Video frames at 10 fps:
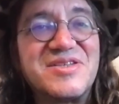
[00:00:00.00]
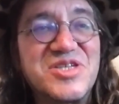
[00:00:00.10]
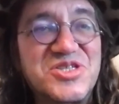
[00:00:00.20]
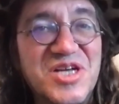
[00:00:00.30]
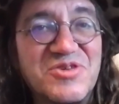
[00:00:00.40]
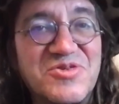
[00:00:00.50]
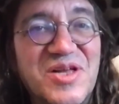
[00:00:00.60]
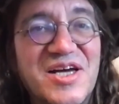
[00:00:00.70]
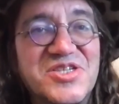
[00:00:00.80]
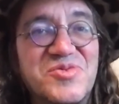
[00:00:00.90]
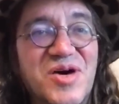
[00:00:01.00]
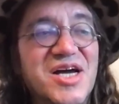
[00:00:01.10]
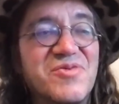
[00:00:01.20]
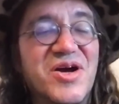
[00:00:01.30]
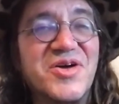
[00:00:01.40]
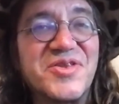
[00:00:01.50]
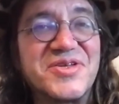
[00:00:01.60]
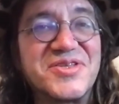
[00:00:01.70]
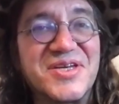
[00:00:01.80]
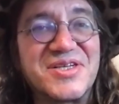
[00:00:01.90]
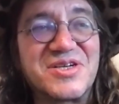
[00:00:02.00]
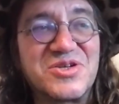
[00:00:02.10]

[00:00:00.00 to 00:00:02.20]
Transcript: decentralized way rather than than